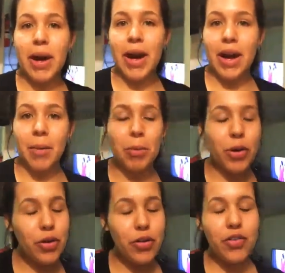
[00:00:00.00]
I
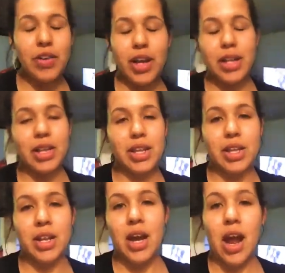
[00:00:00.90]
moved and then